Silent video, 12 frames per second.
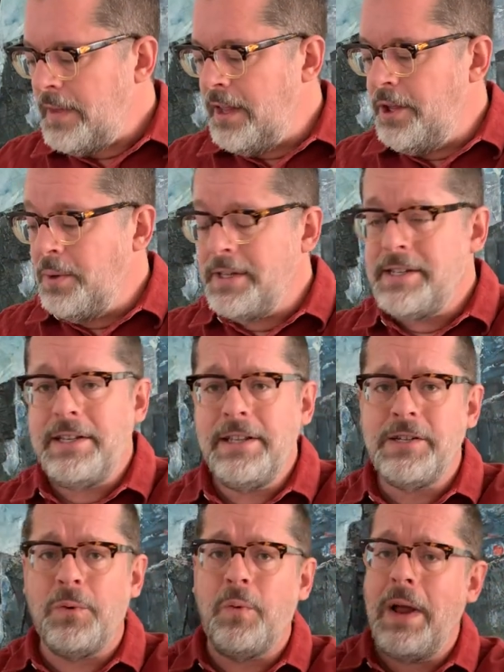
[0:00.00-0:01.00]
You can see
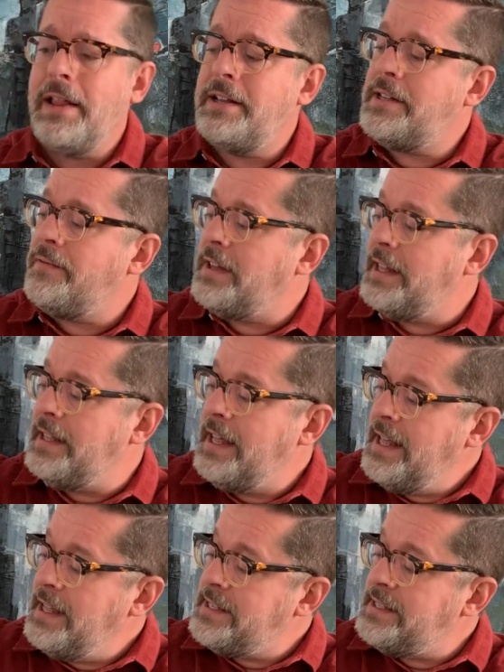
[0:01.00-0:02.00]
it's a relatively
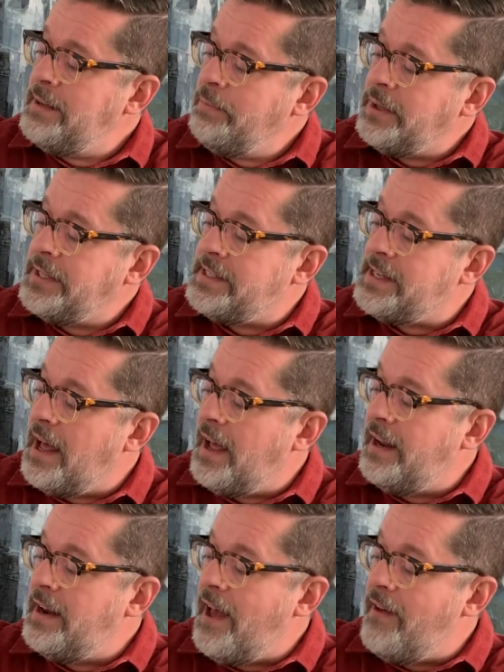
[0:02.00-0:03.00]
simple design.